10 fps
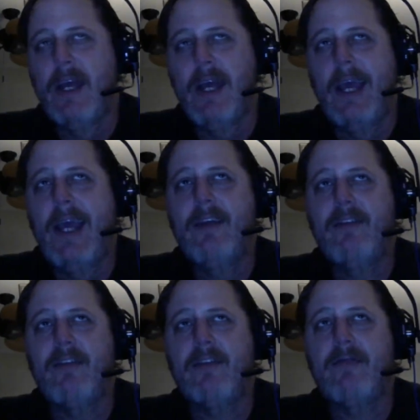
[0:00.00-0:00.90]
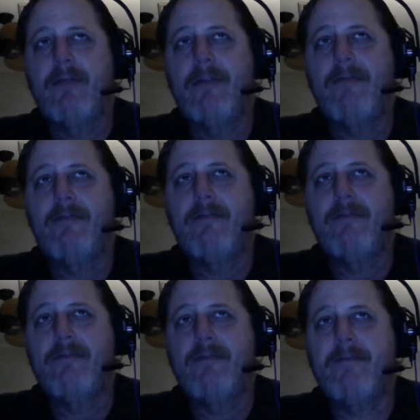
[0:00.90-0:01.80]
He is just
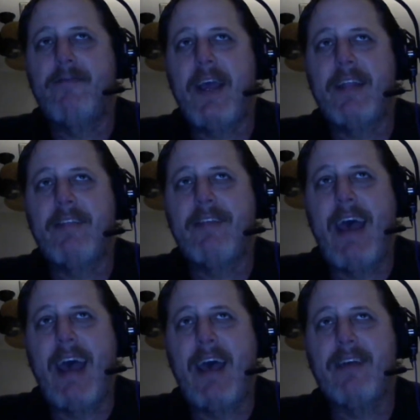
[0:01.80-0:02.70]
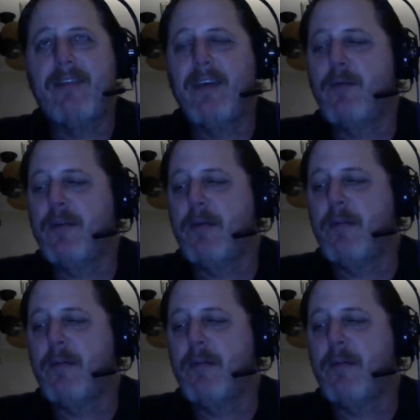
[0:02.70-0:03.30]
fantastic with the Mark